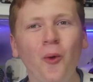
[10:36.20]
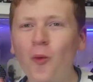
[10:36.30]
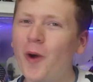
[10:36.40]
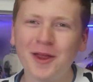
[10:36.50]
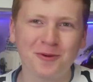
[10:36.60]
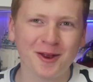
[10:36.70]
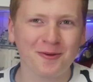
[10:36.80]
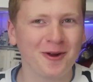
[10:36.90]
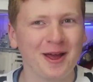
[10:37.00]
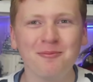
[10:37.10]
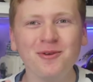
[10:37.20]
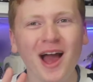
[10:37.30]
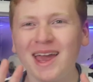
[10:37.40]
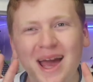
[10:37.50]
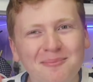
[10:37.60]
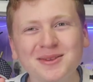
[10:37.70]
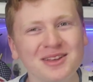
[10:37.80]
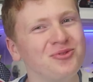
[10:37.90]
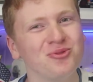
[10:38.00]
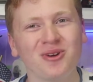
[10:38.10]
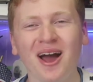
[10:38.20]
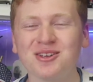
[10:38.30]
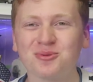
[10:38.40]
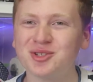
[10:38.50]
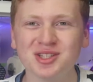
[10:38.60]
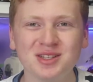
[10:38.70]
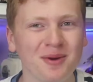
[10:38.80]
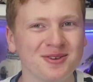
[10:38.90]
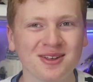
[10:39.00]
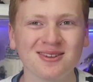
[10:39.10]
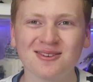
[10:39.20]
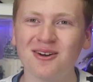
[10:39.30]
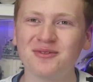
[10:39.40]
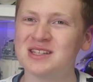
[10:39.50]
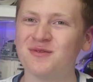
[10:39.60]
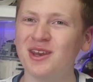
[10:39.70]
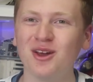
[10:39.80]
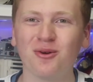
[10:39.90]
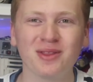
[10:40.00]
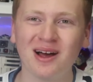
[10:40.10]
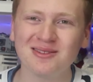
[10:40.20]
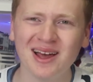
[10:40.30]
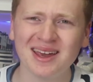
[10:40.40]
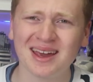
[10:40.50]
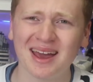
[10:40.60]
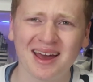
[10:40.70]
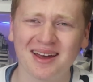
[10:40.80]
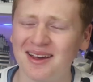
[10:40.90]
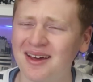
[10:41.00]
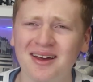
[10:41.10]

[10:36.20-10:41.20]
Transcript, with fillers: Wait, wait, wait. I can't believe you guys were just about to click off this video without liking it.